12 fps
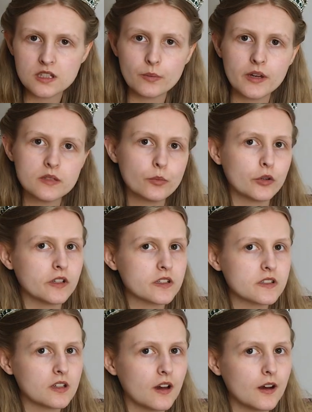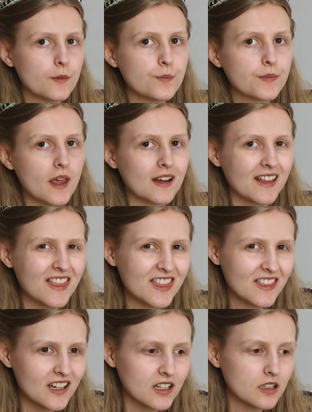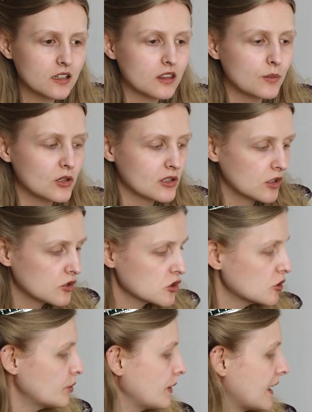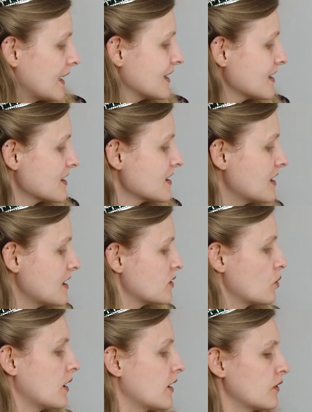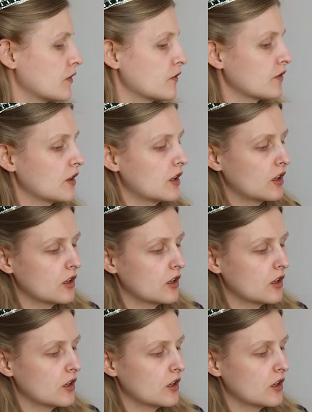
is the best point to start, and I think the most logical place is with